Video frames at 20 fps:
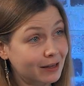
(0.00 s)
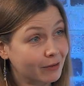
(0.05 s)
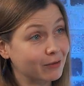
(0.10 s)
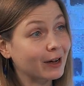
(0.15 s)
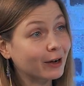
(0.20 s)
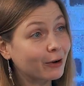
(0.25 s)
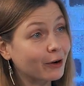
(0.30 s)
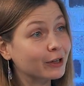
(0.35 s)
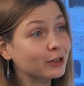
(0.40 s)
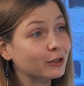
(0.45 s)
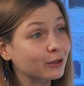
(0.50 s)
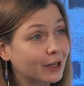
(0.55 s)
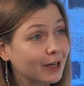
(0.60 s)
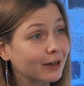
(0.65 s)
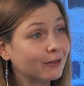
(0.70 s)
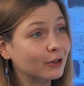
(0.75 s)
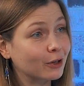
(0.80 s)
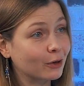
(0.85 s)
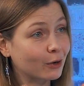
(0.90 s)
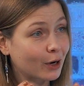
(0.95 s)
we are going to
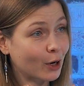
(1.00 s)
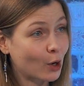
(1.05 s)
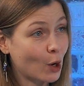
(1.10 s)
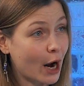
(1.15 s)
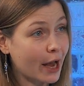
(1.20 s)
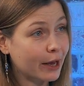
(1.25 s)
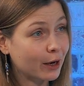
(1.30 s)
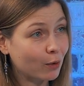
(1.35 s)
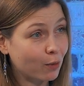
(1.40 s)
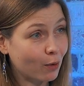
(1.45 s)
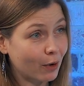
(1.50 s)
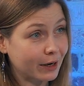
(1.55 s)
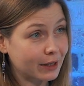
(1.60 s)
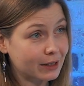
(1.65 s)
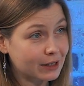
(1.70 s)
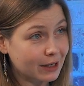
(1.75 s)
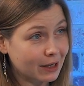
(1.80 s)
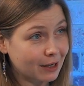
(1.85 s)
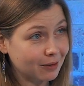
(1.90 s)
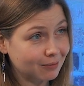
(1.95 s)
give you a
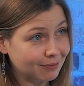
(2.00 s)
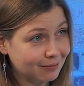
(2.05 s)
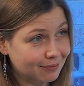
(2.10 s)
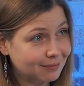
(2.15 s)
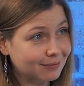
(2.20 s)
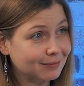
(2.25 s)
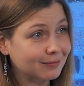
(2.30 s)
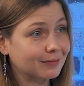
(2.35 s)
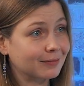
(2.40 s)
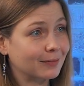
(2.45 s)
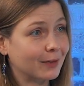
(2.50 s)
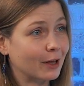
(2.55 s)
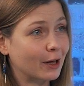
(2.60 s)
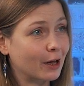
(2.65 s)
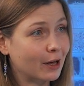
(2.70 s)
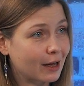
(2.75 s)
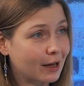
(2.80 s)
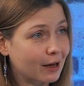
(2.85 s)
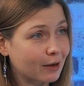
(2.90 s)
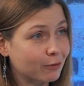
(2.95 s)
high-quality
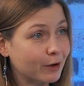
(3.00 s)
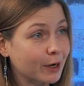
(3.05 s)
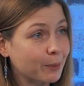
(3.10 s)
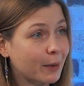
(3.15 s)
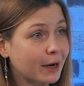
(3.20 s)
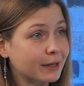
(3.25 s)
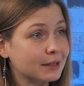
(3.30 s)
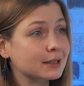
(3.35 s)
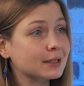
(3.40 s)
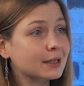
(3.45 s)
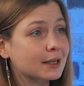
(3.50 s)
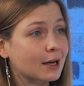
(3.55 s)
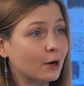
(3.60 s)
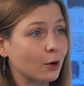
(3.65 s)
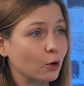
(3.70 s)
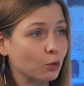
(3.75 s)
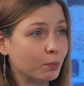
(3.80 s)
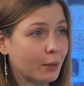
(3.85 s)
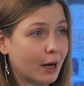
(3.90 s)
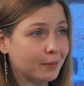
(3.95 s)
3 months
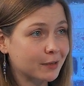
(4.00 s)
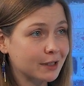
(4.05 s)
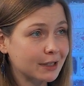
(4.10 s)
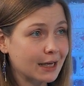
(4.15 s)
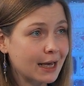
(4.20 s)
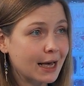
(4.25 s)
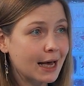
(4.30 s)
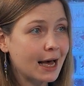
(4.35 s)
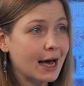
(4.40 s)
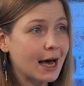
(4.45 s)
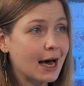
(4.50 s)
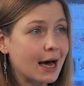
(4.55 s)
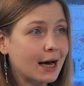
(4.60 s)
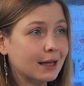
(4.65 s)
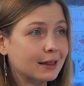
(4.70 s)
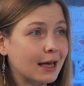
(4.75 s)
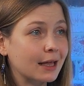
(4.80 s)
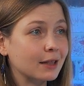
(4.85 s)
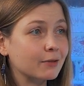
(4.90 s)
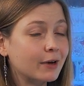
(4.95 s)
roadmaps.
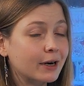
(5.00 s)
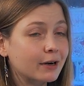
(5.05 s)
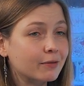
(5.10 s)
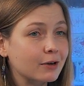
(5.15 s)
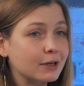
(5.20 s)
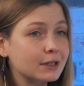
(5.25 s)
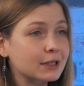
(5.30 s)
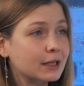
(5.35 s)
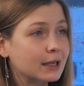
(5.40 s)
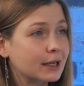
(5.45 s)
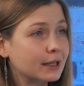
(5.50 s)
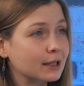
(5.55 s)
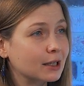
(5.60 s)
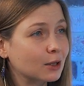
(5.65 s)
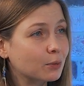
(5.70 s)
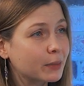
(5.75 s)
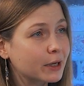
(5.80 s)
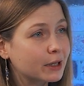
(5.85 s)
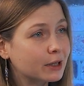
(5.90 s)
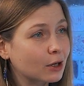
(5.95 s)
Then there was a
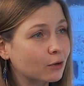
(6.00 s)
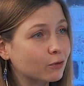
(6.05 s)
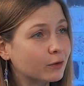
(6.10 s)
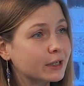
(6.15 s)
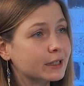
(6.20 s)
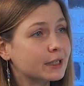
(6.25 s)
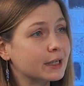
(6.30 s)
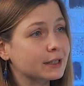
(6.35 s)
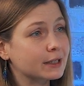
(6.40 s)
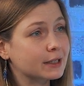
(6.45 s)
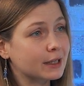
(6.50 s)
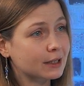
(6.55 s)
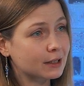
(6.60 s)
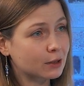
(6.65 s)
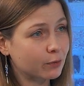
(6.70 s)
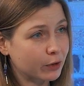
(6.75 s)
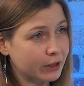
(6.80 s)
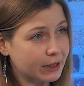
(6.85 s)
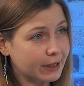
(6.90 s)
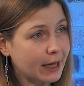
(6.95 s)
little bit of
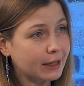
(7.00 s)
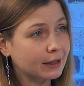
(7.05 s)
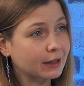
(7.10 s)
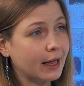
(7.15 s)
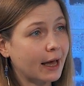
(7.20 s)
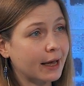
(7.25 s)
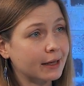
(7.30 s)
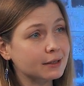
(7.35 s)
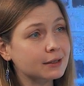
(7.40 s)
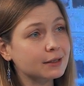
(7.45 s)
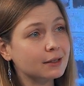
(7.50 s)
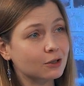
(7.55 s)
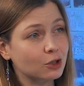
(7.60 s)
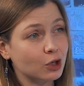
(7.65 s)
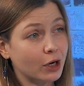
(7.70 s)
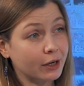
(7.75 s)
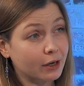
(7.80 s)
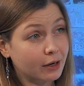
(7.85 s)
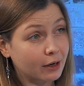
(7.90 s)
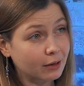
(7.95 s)
resistance with deadlines in
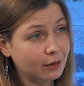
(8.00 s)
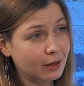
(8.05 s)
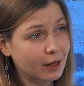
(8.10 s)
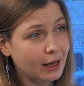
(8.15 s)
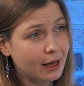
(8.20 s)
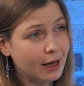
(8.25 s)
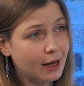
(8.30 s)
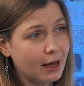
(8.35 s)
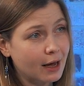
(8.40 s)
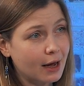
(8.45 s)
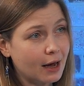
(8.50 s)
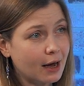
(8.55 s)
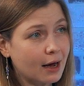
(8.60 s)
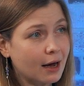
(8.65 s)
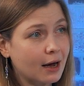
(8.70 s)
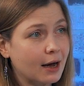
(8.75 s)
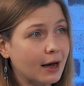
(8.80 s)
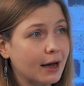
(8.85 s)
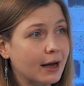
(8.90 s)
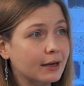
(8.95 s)
general,
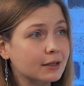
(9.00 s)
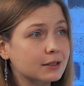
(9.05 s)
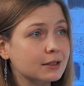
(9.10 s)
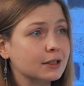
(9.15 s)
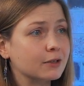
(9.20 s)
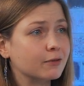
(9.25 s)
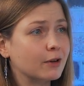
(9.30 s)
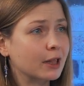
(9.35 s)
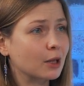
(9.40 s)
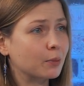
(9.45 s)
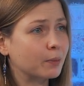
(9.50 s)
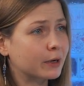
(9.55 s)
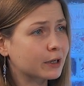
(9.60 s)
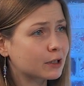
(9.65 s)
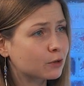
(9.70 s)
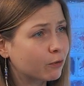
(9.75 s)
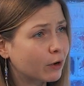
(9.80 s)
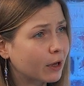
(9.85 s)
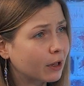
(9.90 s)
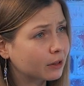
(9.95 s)
as
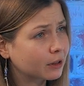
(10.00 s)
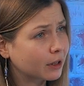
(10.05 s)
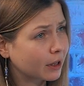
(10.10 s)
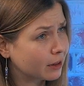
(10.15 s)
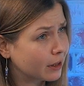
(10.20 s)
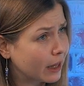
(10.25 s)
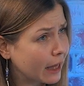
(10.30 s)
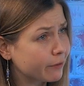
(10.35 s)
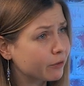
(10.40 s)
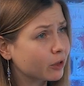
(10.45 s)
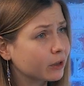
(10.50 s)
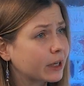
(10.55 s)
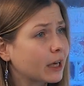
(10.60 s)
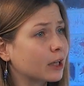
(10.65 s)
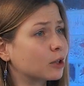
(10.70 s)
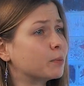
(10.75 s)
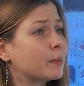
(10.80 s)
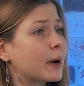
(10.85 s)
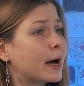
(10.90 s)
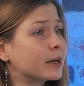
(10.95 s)
developers felt that they will
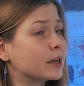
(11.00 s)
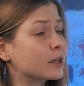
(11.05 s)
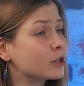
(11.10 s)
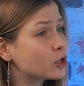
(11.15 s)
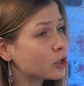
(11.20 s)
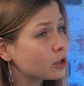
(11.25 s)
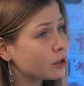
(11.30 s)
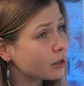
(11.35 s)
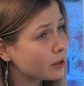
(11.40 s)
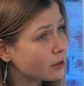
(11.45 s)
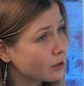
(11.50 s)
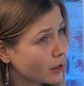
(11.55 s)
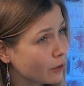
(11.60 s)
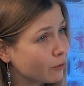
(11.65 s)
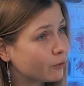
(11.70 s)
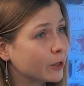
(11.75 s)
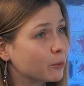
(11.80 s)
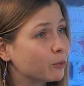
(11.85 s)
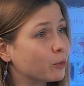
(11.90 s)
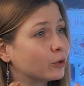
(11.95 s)
get punished
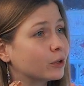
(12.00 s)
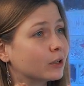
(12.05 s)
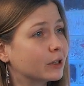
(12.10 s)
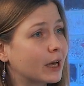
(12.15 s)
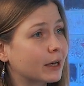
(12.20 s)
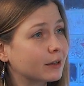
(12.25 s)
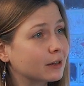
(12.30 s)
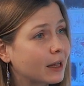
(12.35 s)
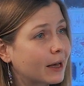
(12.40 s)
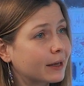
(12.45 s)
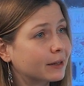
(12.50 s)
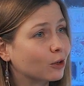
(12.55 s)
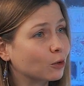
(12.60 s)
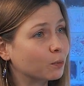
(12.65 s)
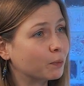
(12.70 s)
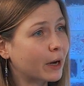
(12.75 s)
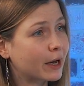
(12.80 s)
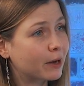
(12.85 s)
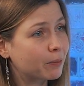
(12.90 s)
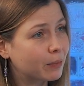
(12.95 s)
if they put a deadline on
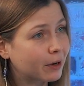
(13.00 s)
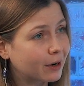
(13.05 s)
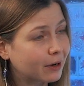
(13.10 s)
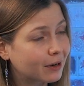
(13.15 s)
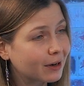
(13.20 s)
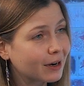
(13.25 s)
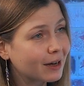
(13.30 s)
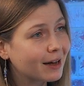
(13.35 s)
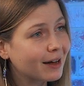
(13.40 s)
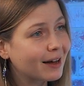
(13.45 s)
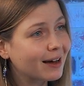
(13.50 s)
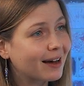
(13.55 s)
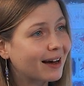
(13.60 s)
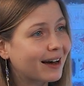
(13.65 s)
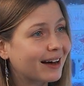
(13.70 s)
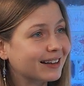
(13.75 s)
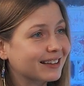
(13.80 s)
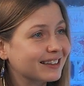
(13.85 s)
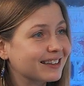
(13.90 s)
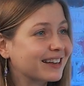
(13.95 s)
paper
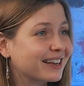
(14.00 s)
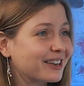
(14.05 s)
and